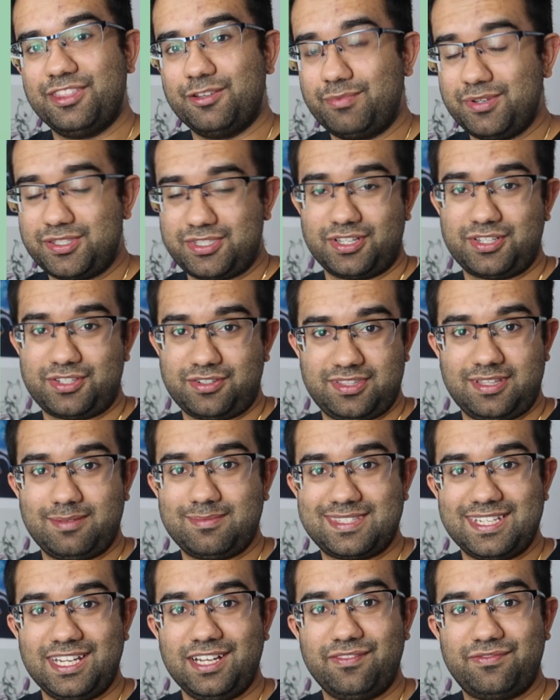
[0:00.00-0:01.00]
the researcher
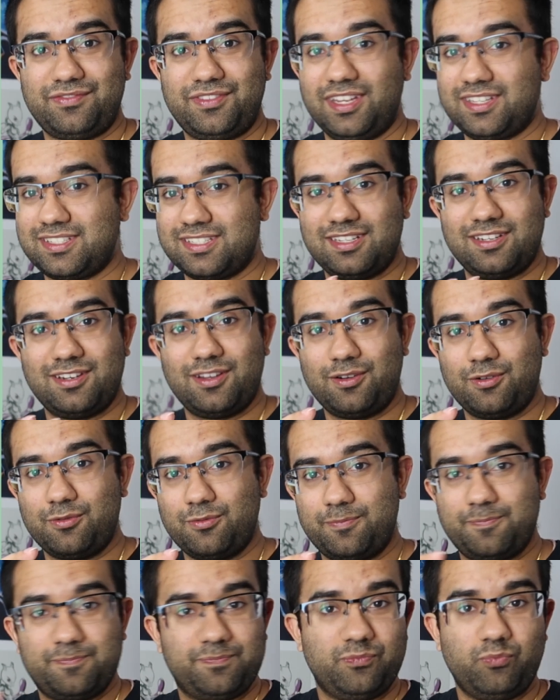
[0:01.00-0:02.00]
themselves doesn't
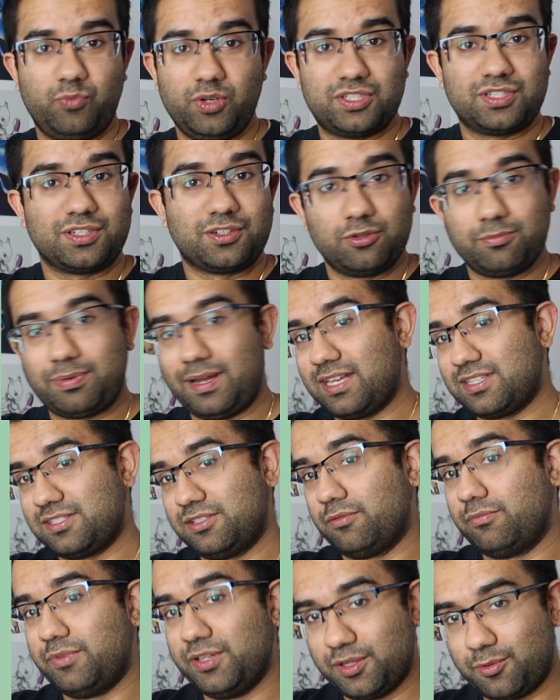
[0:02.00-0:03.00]
know which group has
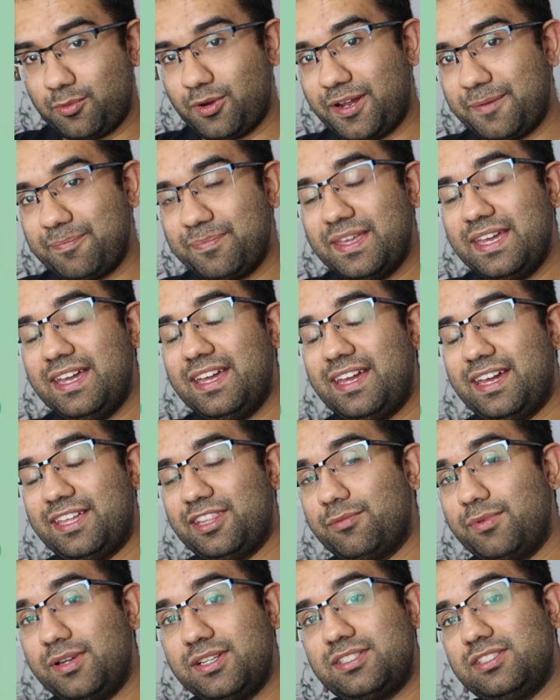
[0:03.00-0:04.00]
the real one. And
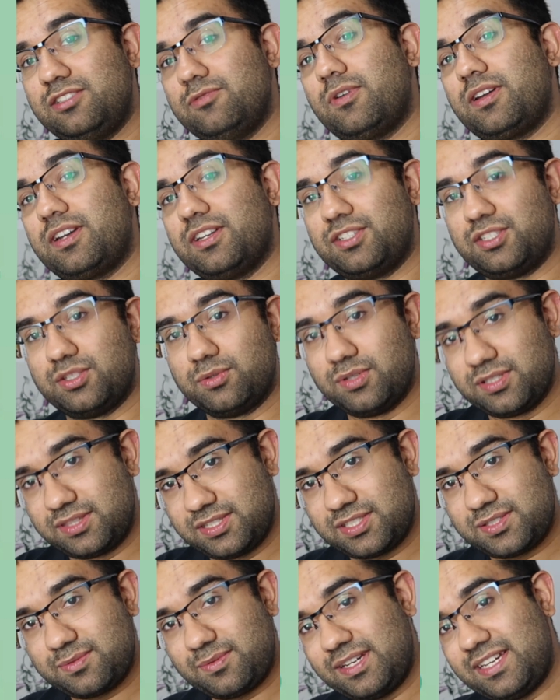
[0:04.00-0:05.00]
the reason you want to do it this